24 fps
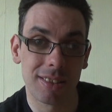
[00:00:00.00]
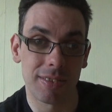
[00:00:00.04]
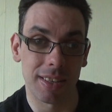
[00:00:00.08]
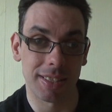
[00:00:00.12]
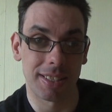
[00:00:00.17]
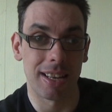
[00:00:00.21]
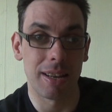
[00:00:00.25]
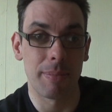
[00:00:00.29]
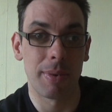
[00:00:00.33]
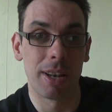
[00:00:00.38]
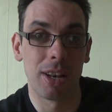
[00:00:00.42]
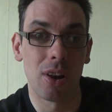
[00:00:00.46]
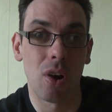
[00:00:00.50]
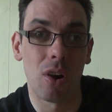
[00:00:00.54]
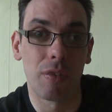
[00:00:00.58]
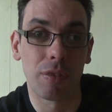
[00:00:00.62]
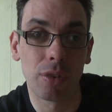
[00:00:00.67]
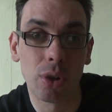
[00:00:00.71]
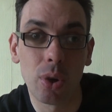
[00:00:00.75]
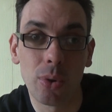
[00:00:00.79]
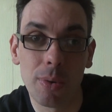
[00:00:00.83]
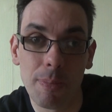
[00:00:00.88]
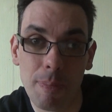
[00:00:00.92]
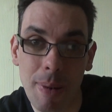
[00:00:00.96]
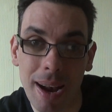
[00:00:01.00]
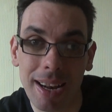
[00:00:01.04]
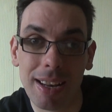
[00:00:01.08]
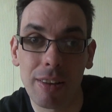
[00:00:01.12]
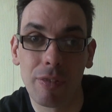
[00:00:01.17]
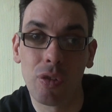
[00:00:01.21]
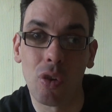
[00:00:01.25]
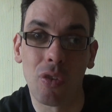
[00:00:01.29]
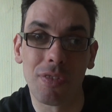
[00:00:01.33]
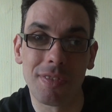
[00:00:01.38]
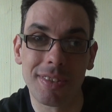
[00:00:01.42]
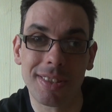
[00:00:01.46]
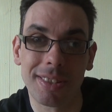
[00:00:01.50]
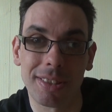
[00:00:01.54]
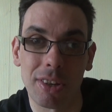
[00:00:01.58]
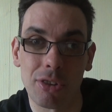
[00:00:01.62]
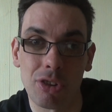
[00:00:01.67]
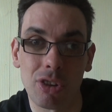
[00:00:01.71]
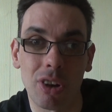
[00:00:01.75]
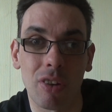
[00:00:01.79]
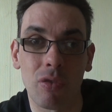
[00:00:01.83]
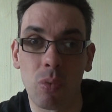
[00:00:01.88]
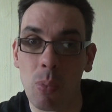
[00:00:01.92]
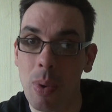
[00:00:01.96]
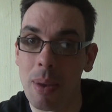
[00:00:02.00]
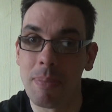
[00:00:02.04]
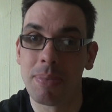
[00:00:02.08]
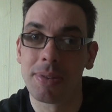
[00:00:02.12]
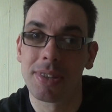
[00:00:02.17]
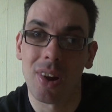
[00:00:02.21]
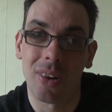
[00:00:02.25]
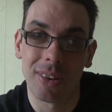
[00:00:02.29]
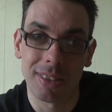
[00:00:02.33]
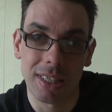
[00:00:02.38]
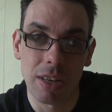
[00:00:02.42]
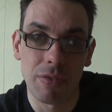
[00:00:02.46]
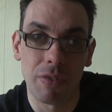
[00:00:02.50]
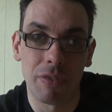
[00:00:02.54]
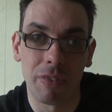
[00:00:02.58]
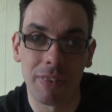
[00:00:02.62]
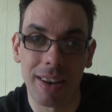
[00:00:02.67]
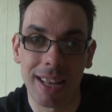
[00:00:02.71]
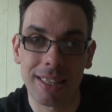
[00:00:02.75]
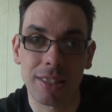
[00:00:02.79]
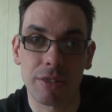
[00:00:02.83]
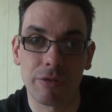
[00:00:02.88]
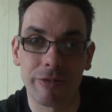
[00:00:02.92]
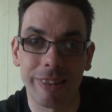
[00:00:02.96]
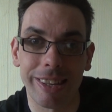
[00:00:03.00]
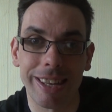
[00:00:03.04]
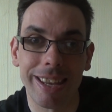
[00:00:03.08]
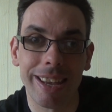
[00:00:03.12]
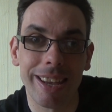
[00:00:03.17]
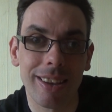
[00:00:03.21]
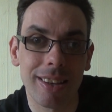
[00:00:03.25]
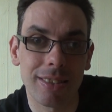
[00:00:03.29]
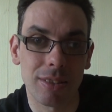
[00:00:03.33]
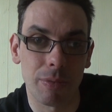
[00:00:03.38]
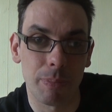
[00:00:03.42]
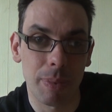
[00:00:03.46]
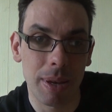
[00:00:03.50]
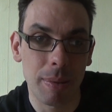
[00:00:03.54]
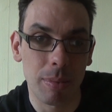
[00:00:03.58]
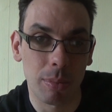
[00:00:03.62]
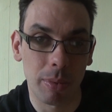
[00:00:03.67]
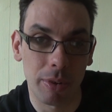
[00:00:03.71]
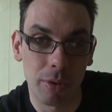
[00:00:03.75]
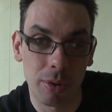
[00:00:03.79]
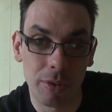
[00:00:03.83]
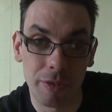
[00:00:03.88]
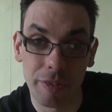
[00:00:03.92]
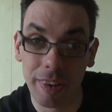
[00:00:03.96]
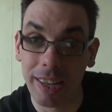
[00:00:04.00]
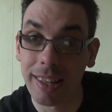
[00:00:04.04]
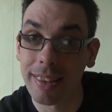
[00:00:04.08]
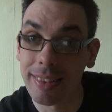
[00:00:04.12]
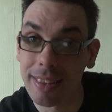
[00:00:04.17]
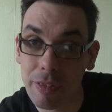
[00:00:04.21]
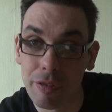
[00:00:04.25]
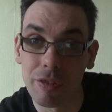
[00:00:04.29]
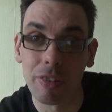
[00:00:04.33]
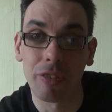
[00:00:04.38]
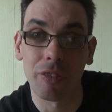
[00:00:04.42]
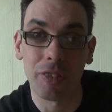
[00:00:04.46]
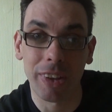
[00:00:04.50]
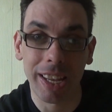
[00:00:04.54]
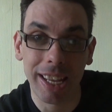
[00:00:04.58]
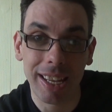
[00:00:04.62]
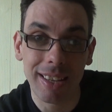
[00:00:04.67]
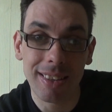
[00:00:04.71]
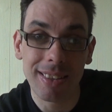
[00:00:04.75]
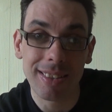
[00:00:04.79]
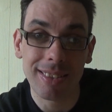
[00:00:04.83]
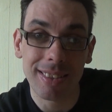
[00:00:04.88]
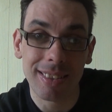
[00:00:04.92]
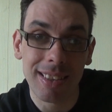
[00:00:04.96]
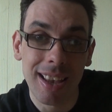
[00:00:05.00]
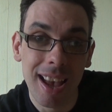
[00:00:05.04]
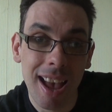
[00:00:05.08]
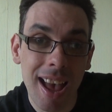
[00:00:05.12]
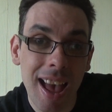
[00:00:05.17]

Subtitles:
There's certainly been a lot of good back and forth discussion on the website over the last 3 years of people who think different things.